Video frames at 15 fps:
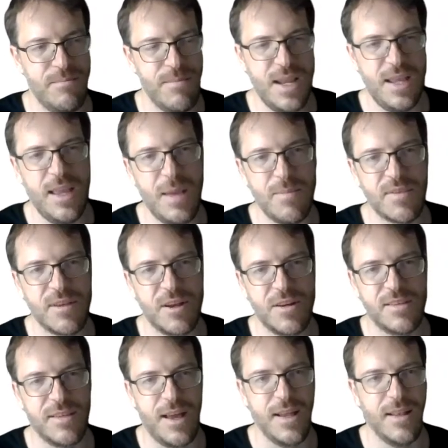Many games are
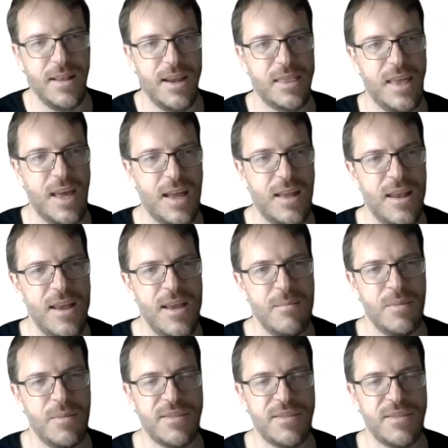designed like that.